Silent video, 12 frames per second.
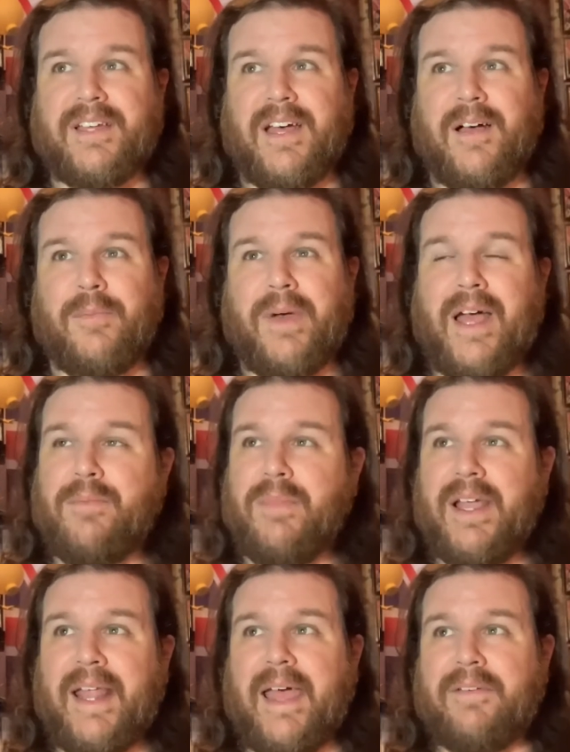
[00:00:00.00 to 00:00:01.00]
I
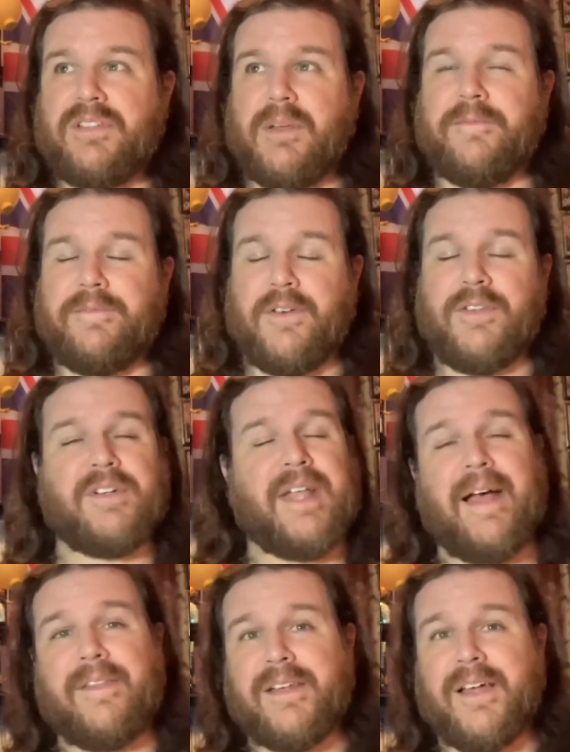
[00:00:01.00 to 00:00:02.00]
might have some further
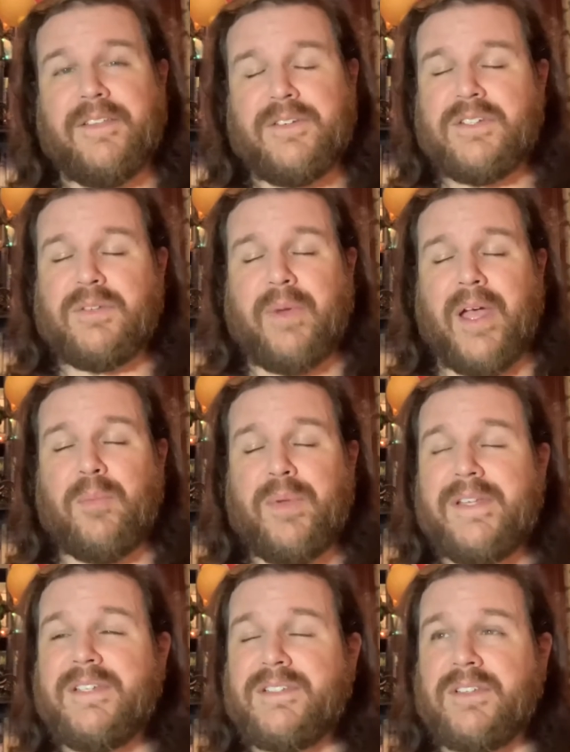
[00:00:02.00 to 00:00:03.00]
down than others in my
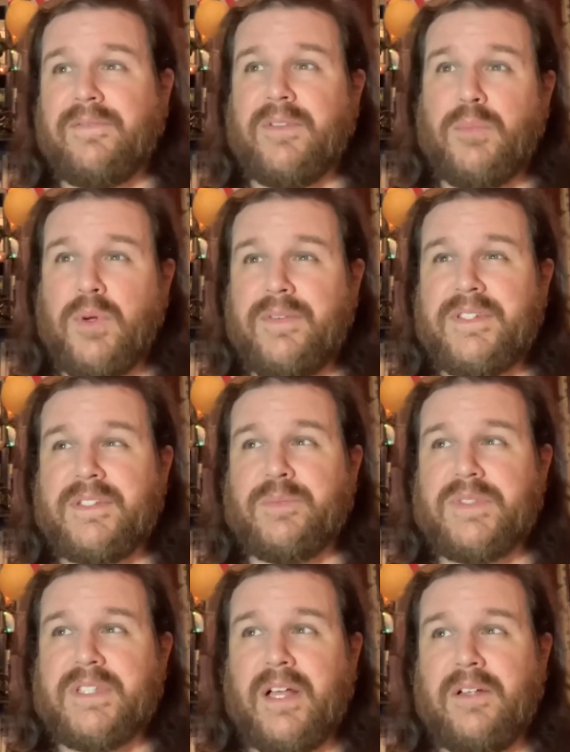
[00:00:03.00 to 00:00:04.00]
opinions of the movies
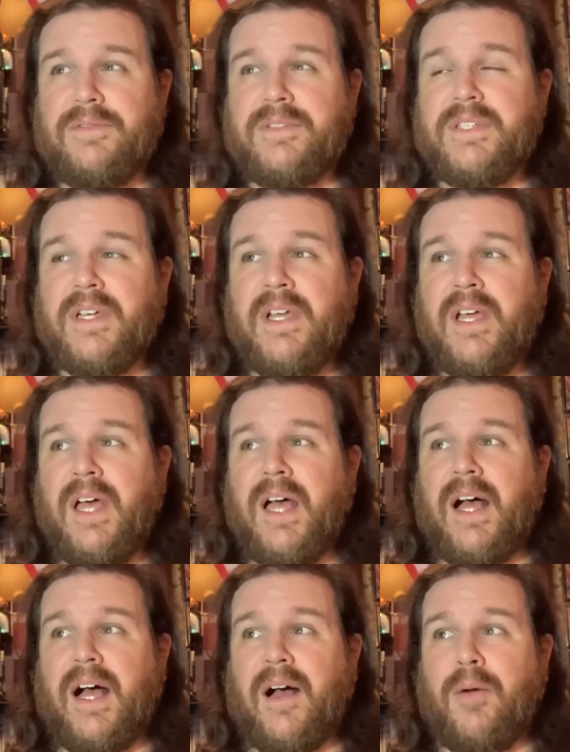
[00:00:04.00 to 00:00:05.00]
themselves,
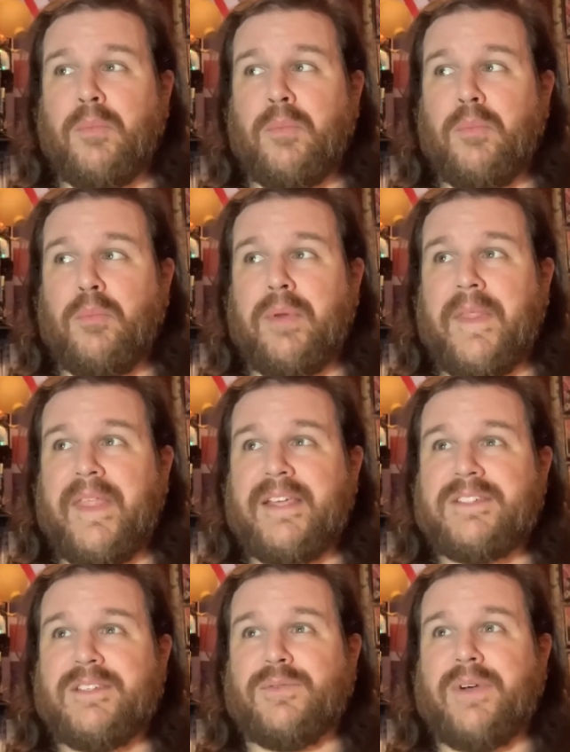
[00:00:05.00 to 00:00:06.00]
but they
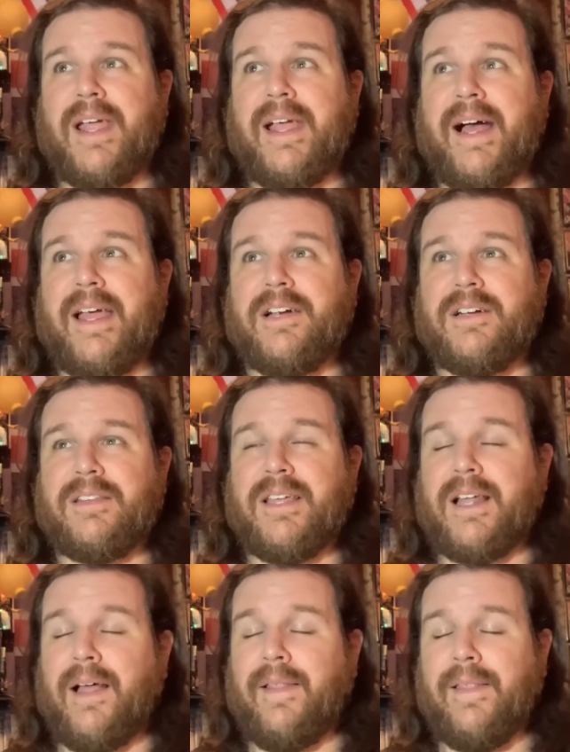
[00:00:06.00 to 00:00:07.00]
still rank higher than
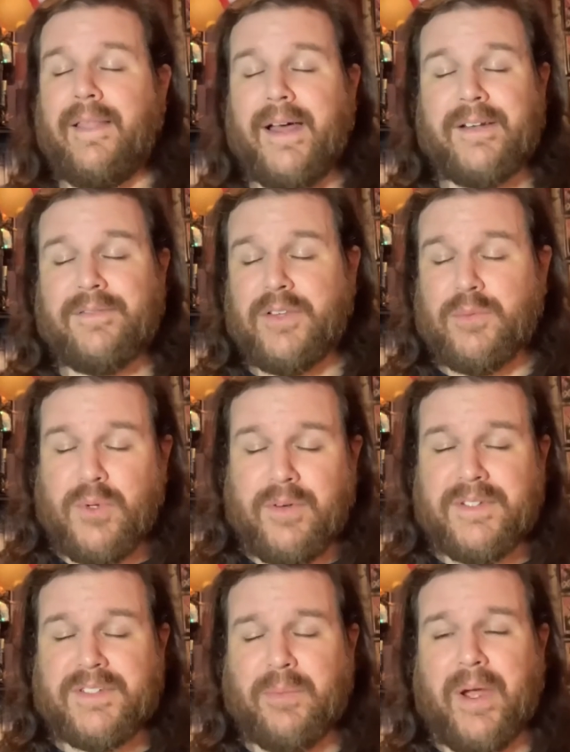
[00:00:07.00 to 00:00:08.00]
a lot of other
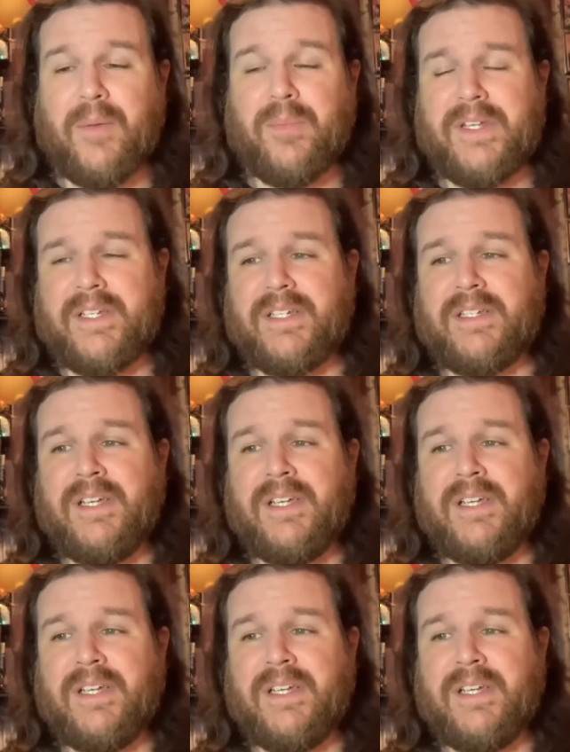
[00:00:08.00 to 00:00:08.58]
movies in my opinion,